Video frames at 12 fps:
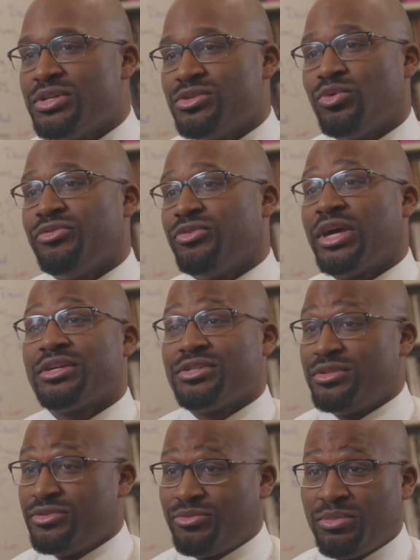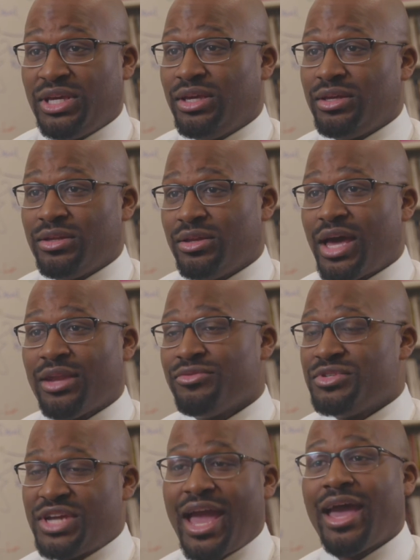is a reflection of me, not
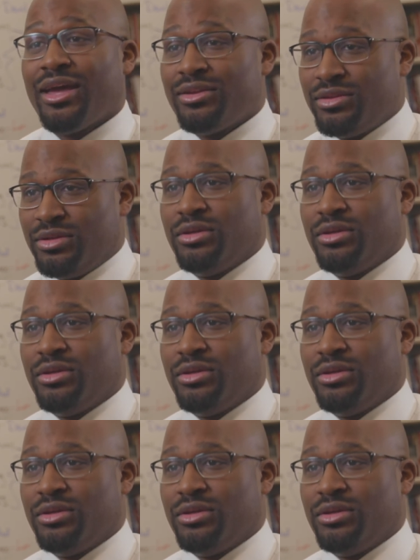of Chad,